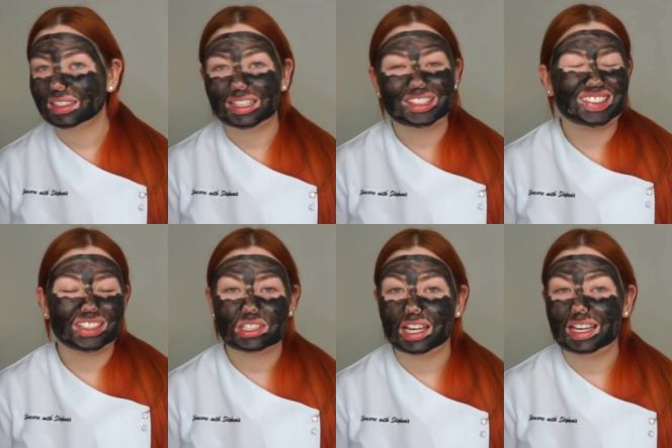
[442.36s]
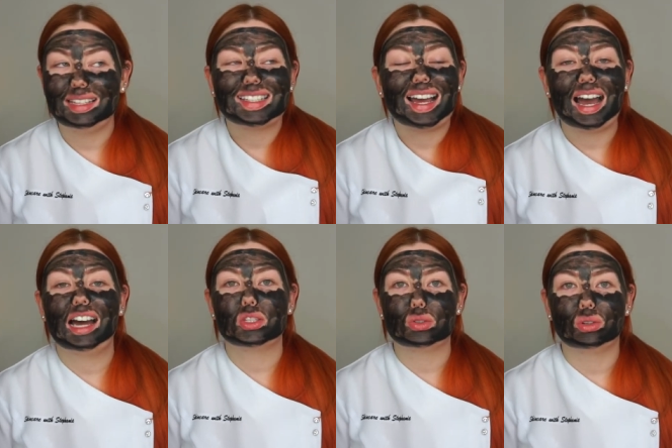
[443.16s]
it's not tight
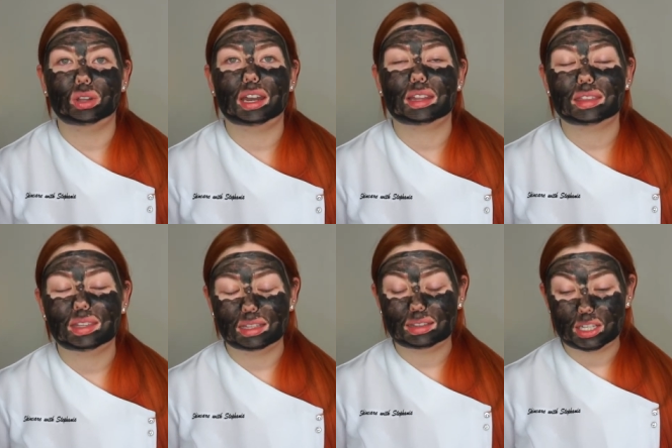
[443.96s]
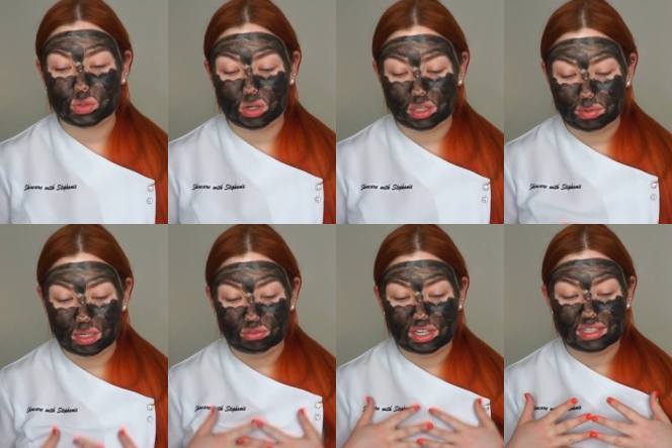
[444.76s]
at all, and I think that's one of the
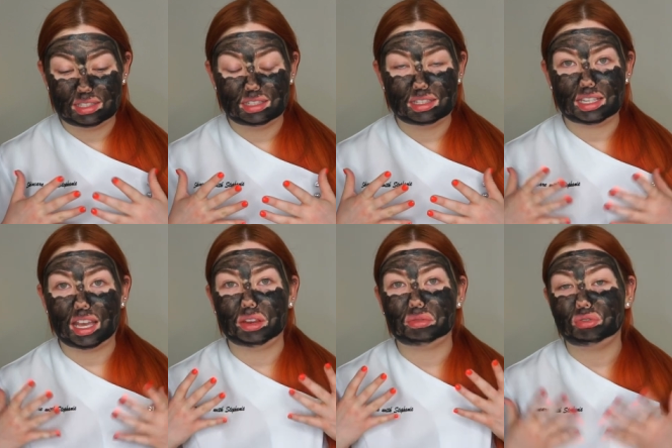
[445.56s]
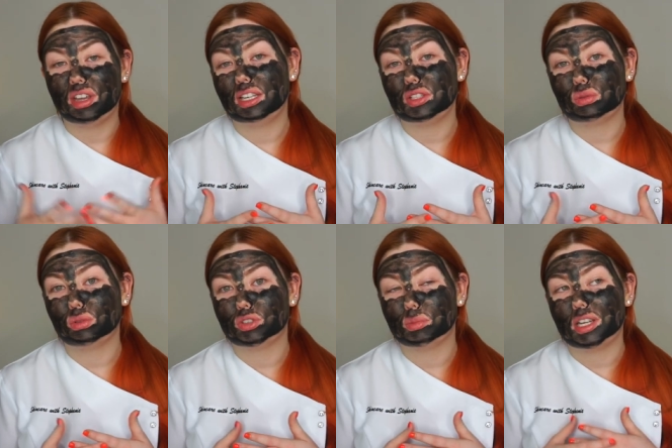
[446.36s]
main reasons I really do
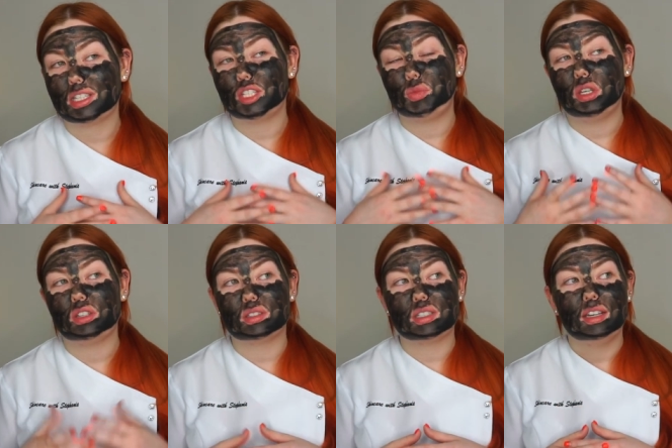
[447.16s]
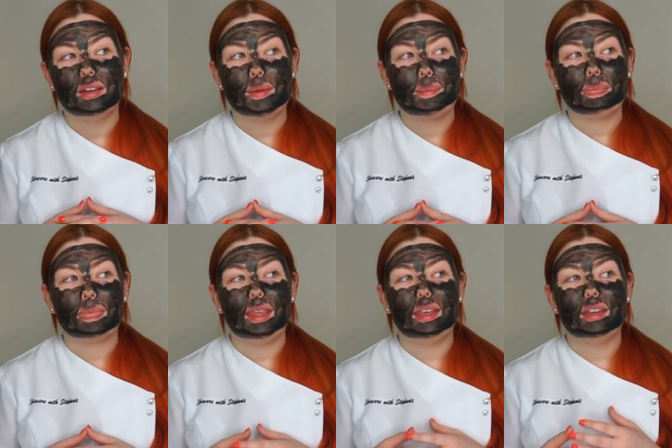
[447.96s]
love the mask, is because
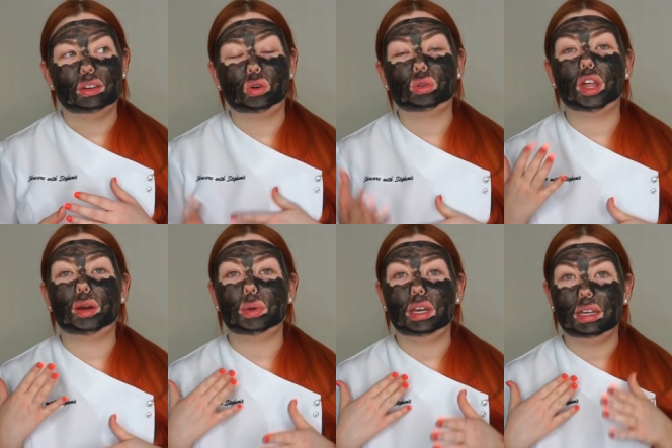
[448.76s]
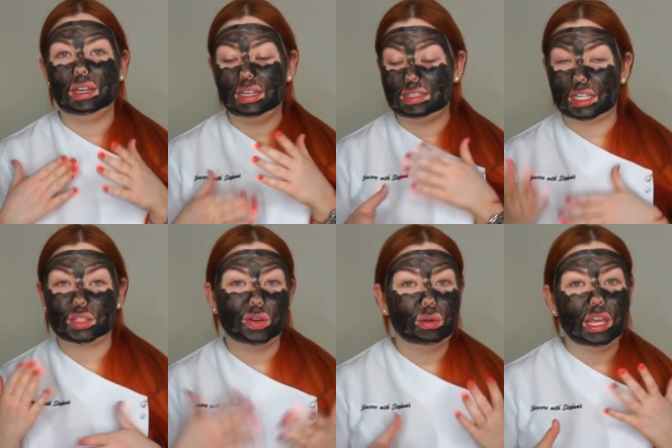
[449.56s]
although it's
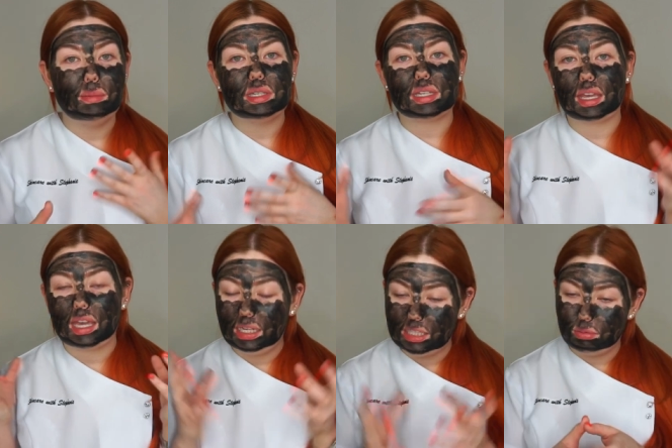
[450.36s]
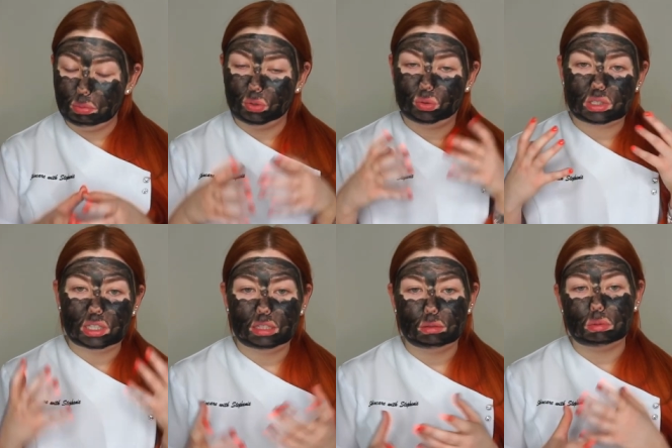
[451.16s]
exfoliating my skin, getting into my pores,
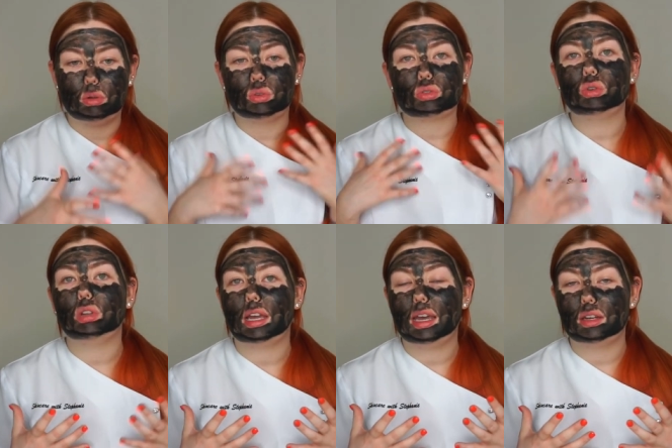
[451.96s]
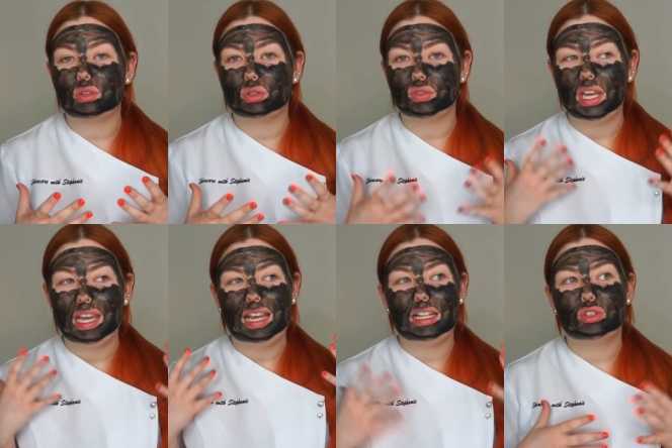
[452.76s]
cleaning my pores, all that kind of stuff,
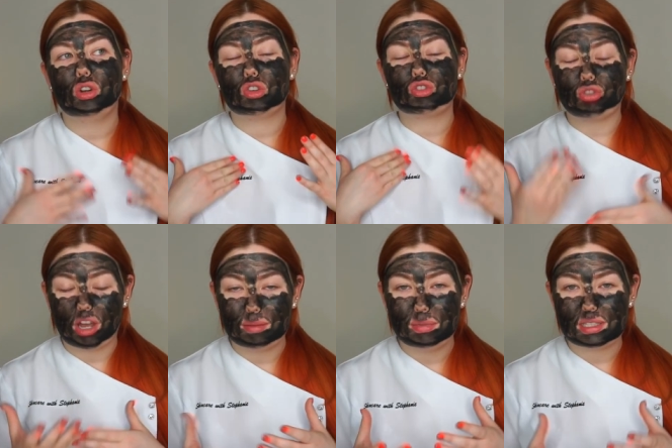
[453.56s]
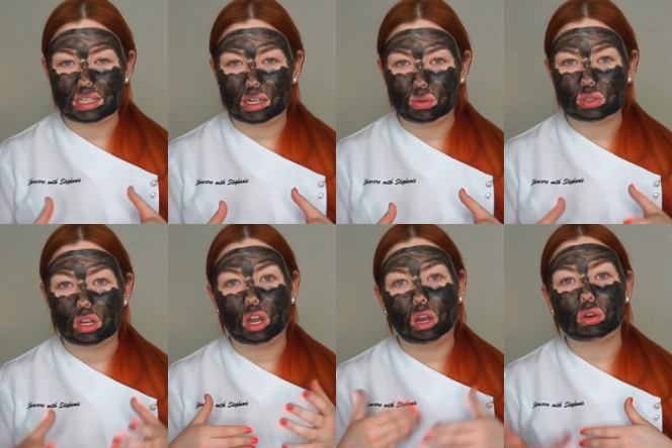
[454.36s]
it's not drying my skin out
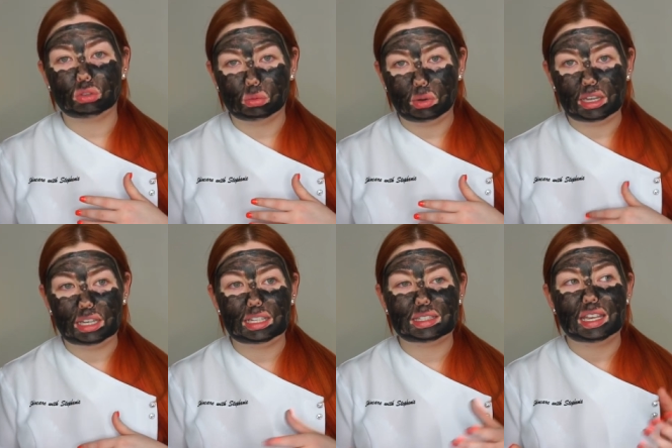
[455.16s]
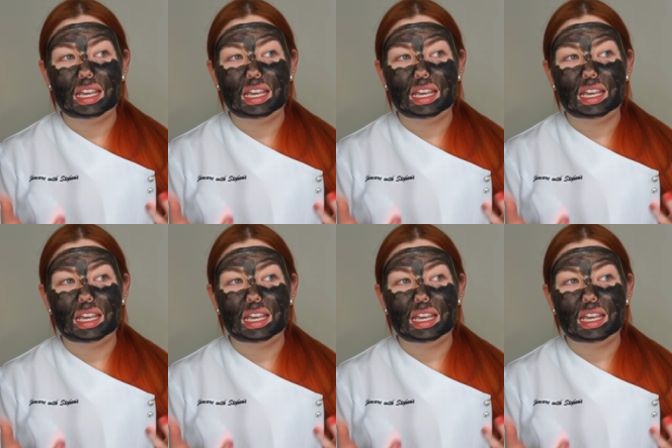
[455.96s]
along the way. It's,